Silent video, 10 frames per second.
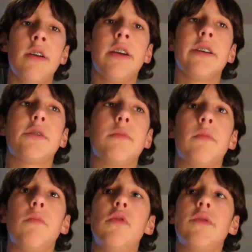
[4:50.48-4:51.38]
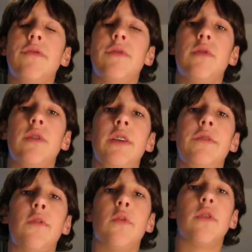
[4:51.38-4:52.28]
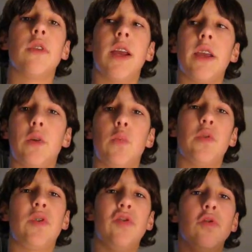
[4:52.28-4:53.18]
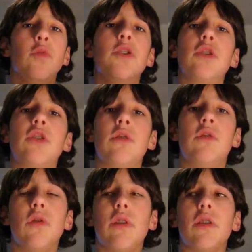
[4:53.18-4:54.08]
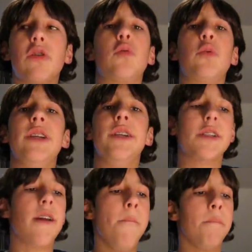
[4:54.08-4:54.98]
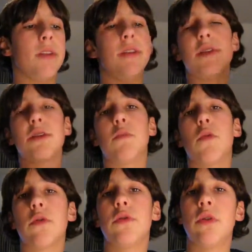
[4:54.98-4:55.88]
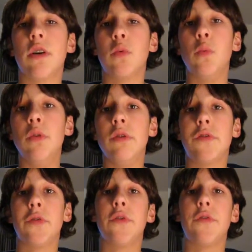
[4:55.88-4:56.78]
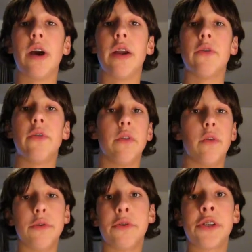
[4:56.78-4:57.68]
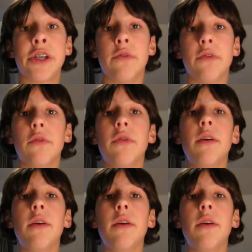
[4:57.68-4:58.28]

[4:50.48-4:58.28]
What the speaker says: it's mostly for like to cut trees, and this is more to cut wood for your fire or your shelter.